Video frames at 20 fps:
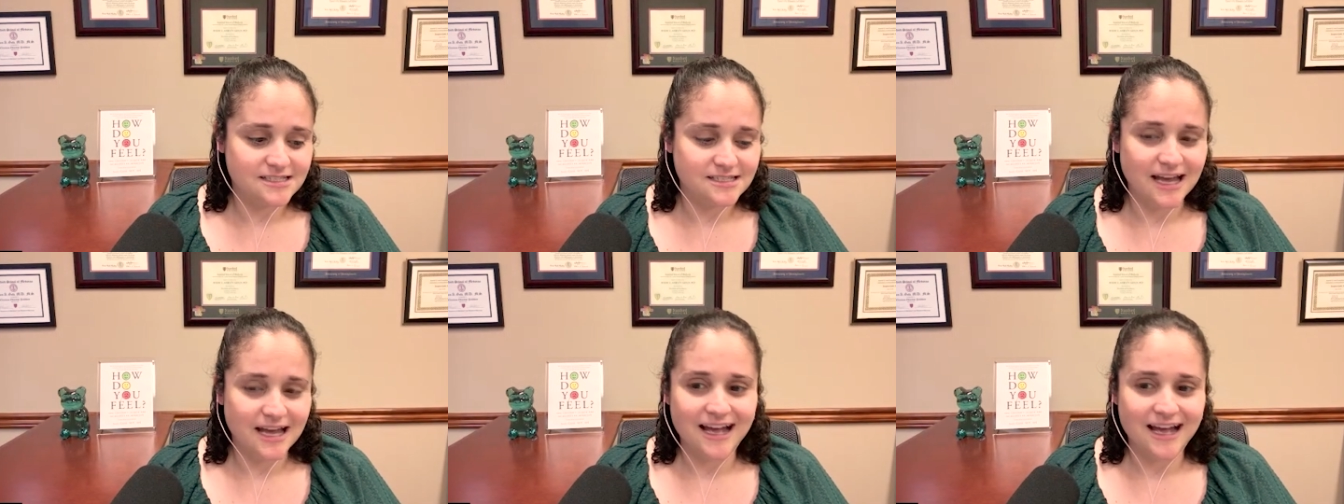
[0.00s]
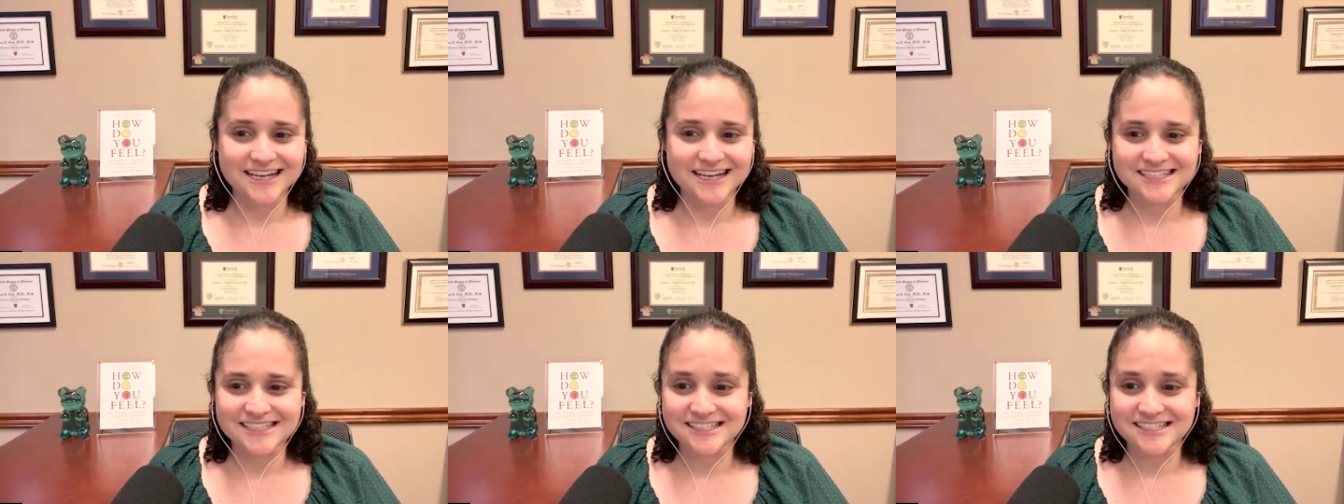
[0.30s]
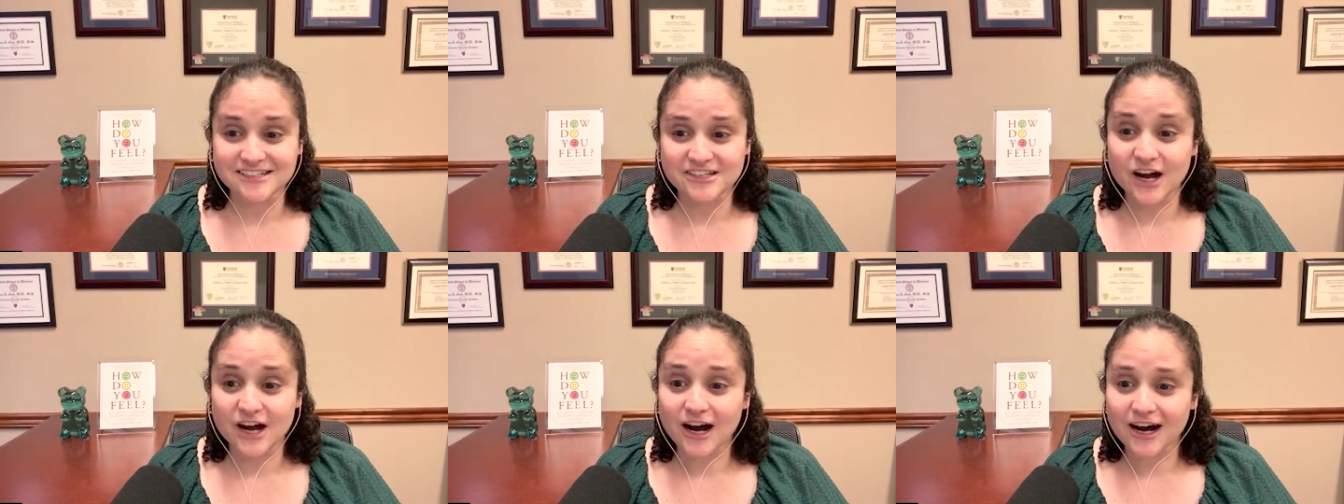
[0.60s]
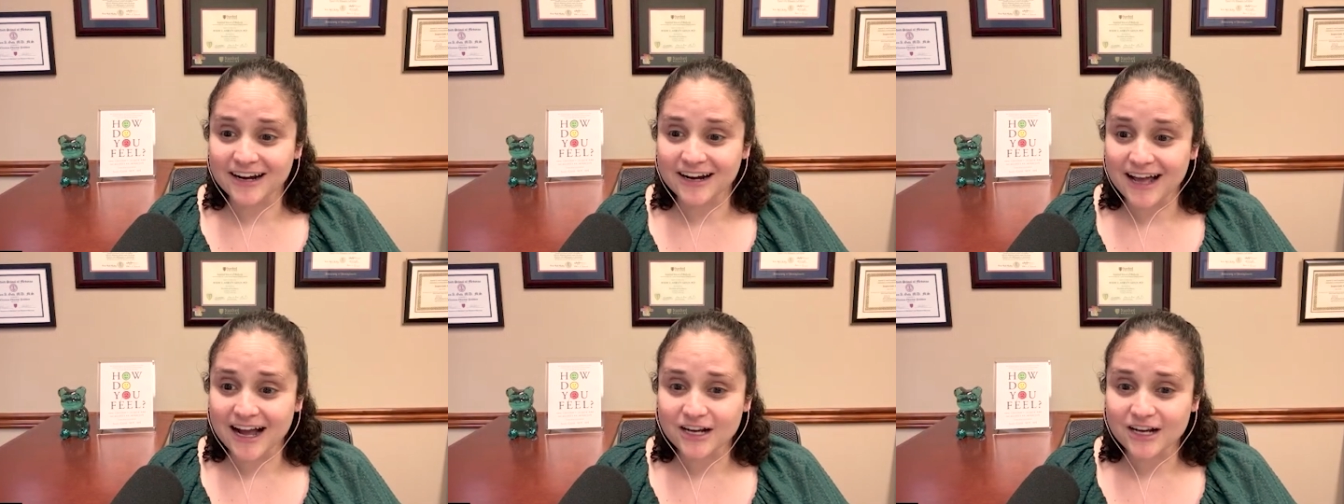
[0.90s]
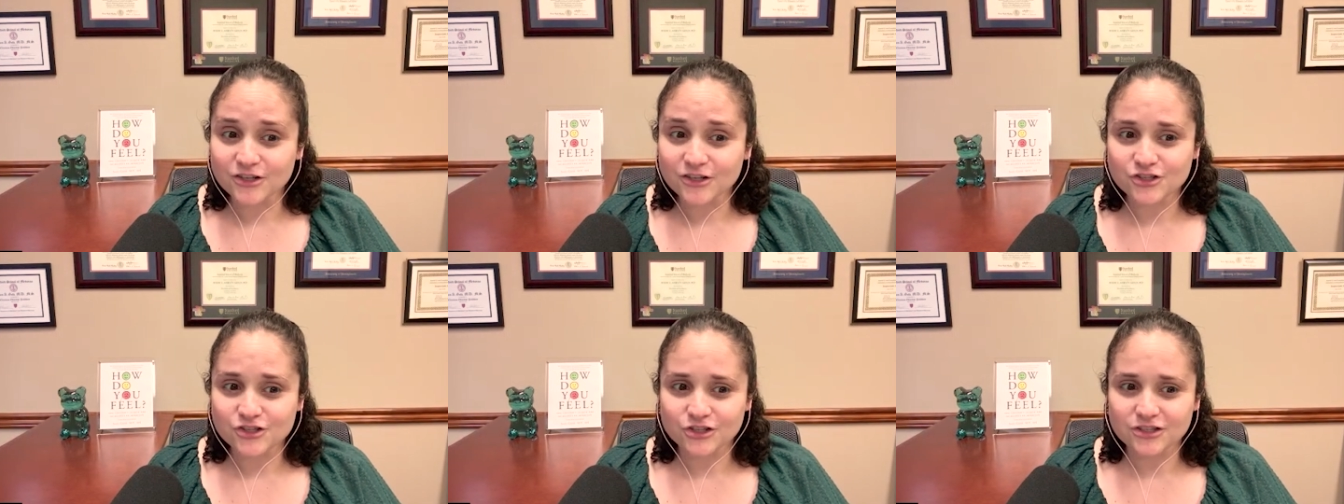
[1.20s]
that it's not
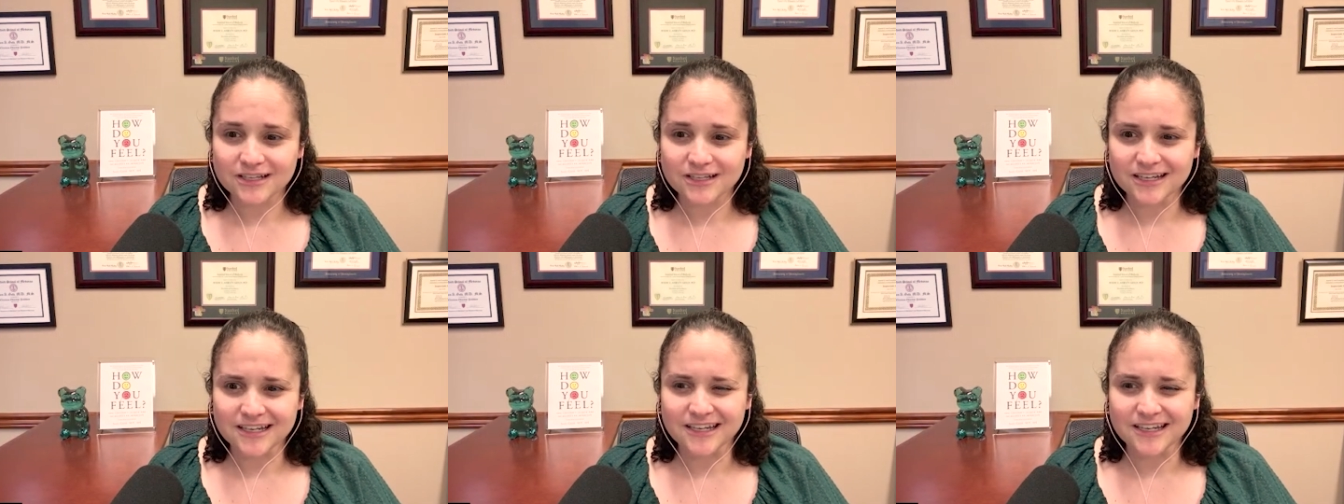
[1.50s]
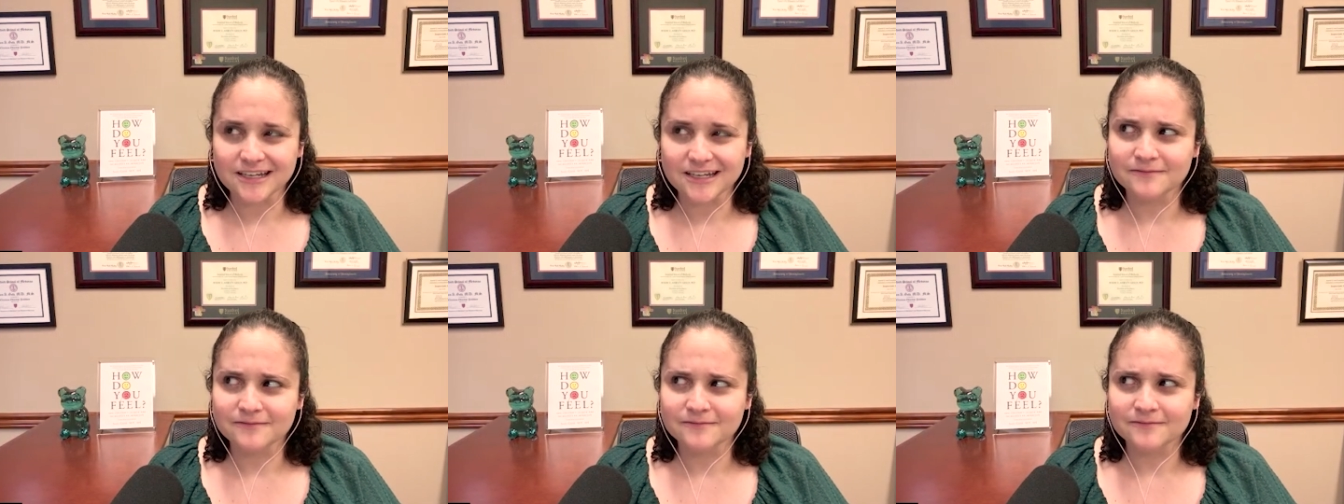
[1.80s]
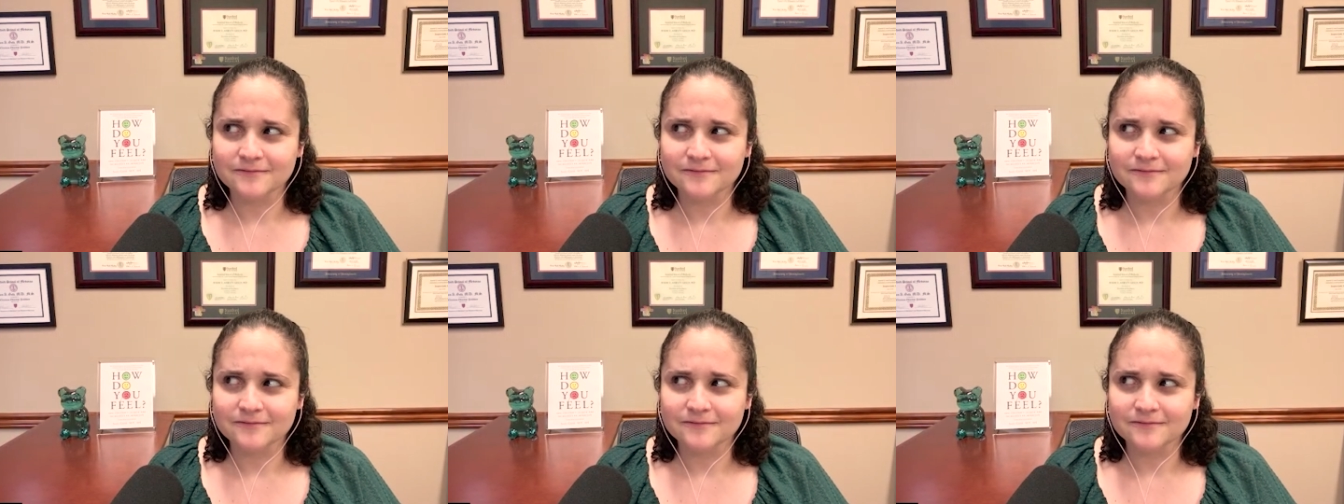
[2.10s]
actually